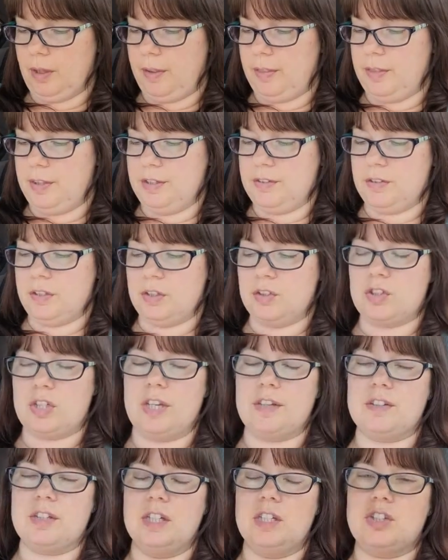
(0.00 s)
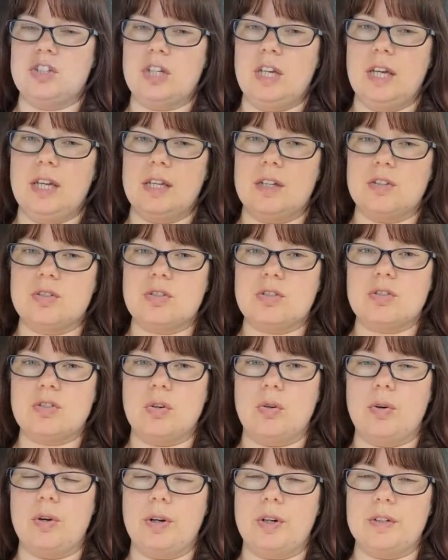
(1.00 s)
This suggests a change
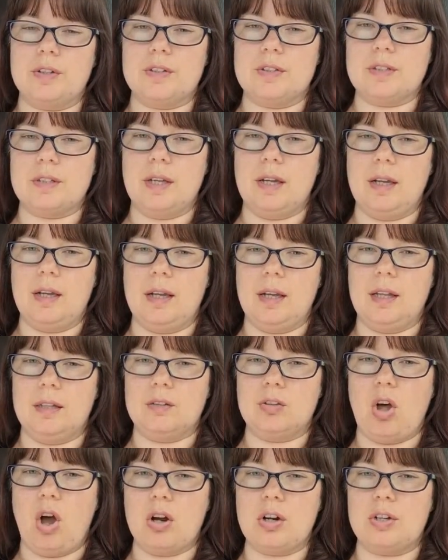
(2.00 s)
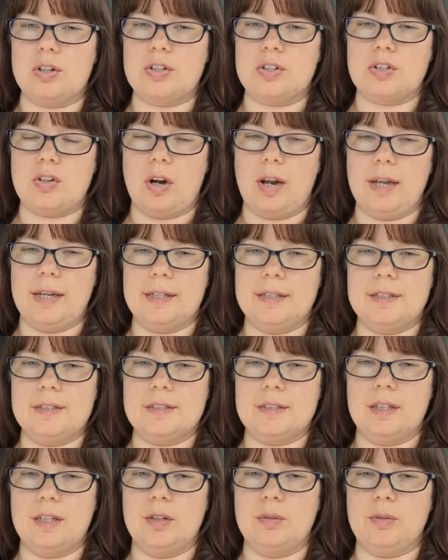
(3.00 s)
towards longer
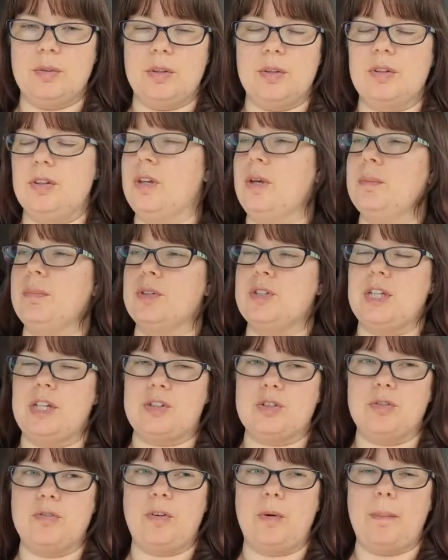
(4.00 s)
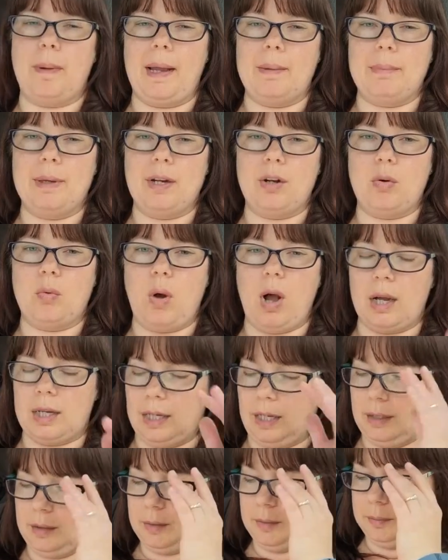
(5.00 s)
strides in the potential for bipedal
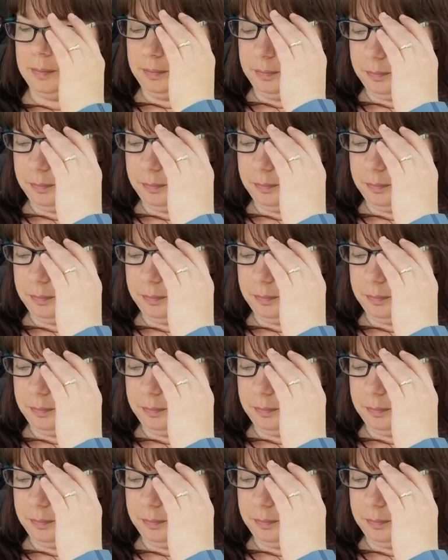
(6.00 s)
walking.